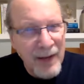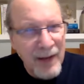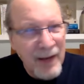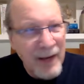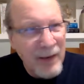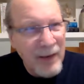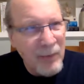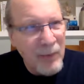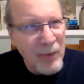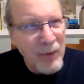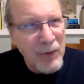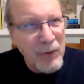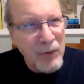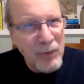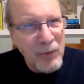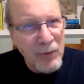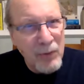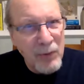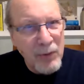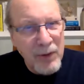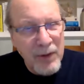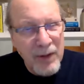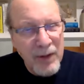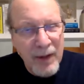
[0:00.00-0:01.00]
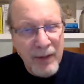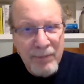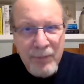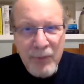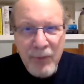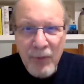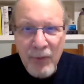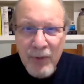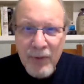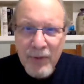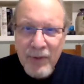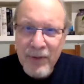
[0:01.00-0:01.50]
And when you look up
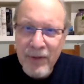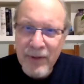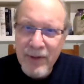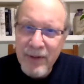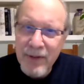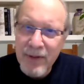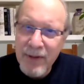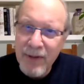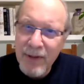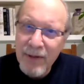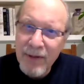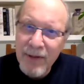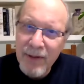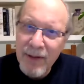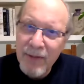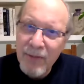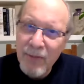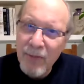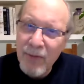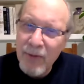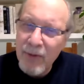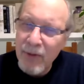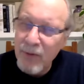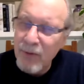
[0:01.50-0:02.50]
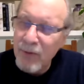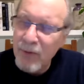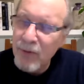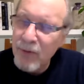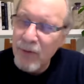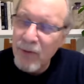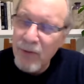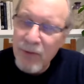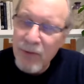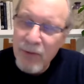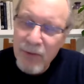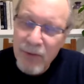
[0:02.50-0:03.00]
towards the ceiling, when you're
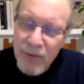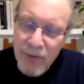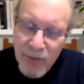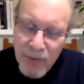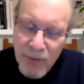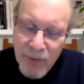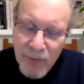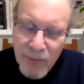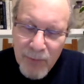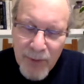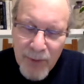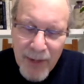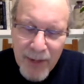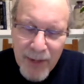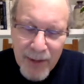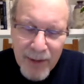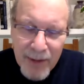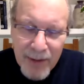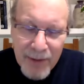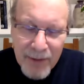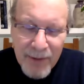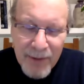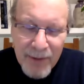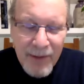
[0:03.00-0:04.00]
turned to the right,